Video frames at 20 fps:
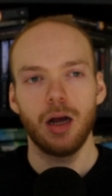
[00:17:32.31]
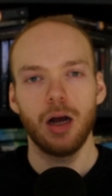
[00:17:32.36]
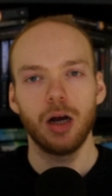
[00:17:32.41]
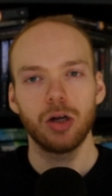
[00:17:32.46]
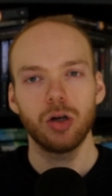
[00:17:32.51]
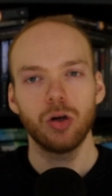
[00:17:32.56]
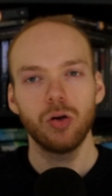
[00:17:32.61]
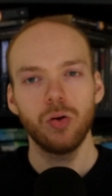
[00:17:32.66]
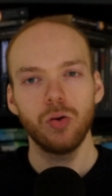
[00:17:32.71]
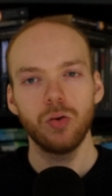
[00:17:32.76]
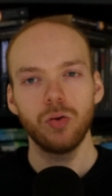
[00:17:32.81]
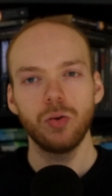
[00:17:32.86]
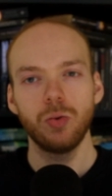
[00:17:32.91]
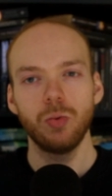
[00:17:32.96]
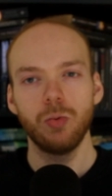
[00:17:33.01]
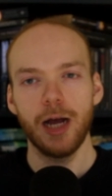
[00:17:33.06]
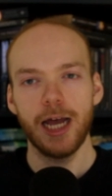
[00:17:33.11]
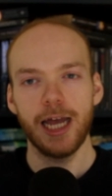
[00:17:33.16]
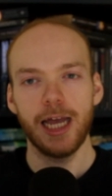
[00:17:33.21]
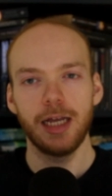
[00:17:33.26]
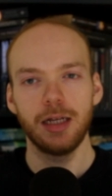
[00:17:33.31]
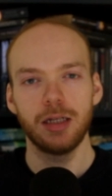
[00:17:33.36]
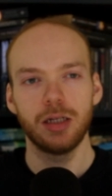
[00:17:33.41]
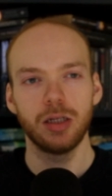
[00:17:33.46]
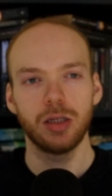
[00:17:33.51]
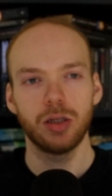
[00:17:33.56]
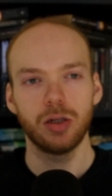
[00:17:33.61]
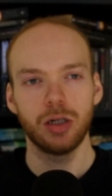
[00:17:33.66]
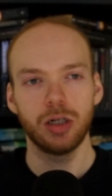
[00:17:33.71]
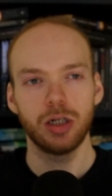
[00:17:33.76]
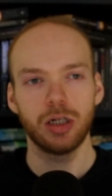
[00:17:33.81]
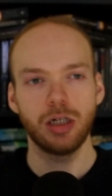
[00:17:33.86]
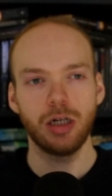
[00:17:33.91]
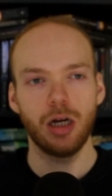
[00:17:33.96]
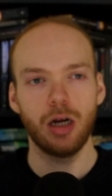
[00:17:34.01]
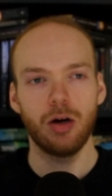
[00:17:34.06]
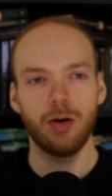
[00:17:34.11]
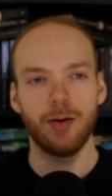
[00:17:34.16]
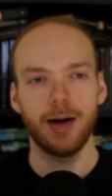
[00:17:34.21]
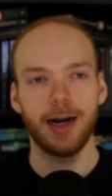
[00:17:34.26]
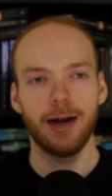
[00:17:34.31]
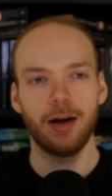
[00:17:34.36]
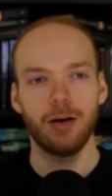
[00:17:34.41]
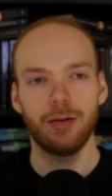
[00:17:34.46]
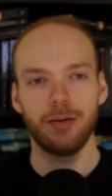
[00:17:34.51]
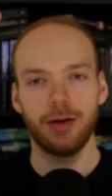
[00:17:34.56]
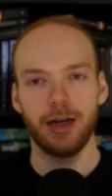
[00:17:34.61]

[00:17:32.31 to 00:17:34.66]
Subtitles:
a cool way to sort of show how